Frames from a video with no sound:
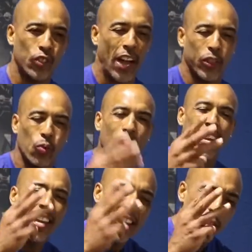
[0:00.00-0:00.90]
You got
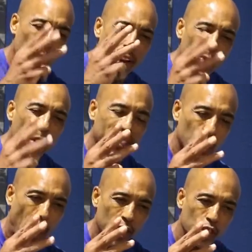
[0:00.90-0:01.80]
three
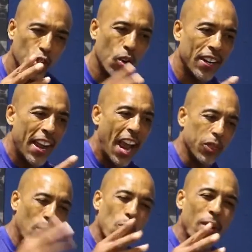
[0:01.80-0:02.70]
reasons why you do it,
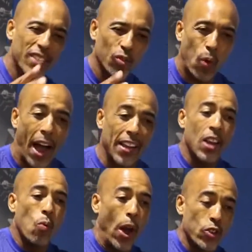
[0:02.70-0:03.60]
and three reasons why
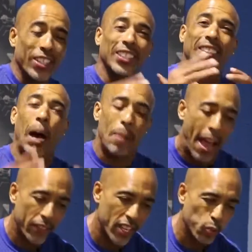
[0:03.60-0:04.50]
you can stop
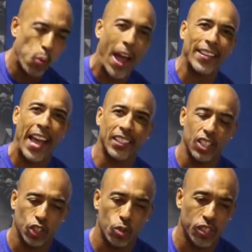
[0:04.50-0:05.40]
having these whack ass
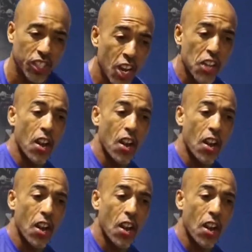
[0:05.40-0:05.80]
excuses.